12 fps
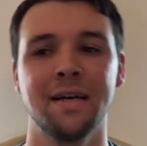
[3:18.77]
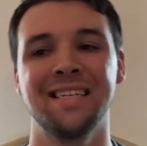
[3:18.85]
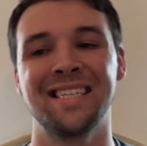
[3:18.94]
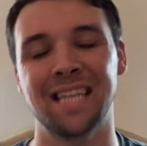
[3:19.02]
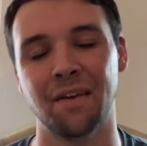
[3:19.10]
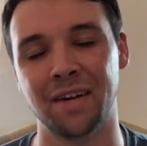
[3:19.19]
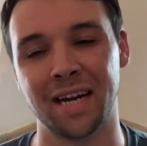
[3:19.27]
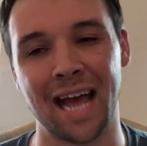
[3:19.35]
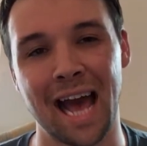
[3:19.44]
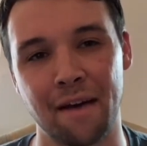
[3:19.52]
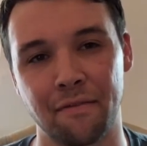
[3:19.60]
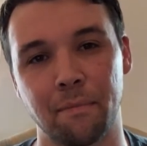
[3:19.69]

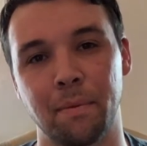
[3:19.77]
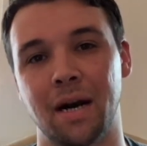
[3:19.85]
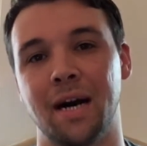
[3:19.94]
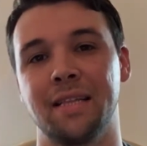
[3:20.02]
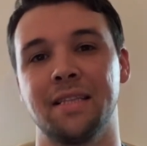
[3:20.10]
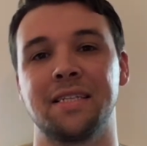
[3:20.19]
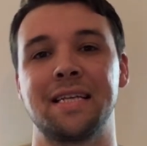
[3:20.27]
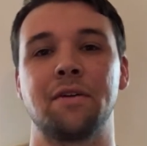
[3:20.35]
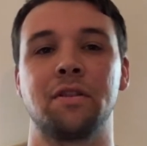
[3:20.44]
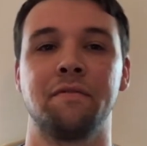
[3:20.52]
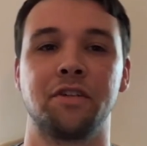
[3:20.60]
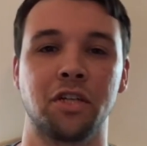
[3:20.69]
7.5 behind the
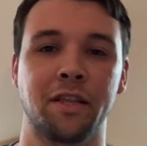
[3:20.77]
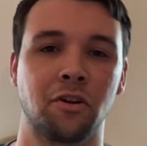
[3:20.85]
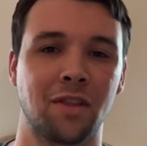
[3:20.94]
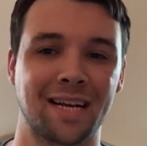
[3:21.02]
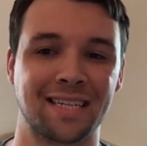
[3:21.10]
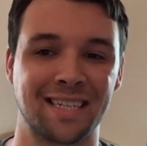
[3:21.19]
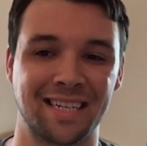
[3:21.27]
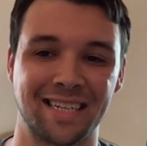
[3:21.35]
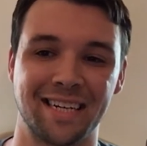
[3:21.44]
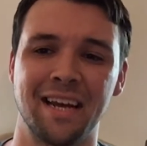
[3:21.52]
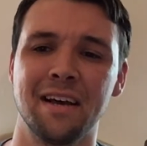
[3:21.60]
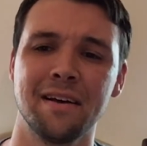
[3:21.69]
South Division leader
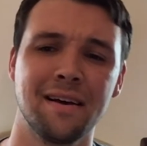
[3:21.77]
Lexington.